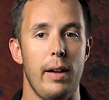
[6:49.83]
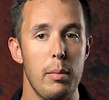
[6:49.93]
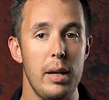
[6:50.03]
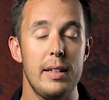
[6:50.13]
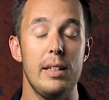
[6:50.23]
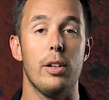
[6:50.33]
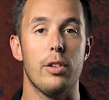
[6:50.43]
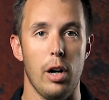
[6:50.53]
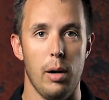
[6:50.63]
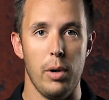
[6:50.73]

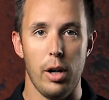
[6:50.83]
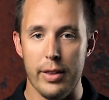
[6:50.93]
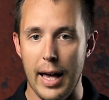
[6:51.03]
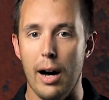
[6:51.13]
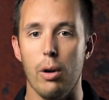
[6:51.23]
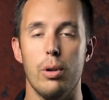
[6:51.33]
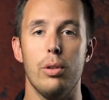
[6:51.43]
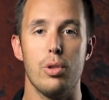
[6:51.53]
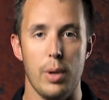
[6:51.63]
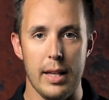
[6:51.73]
flyability.com on our
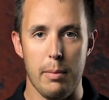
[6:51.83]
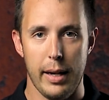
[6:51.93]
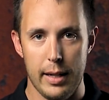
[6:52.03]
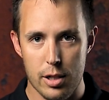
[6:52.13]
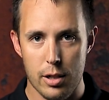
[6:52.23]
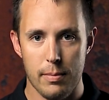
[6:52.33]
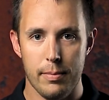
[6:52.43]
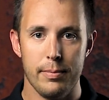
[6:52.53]
training page.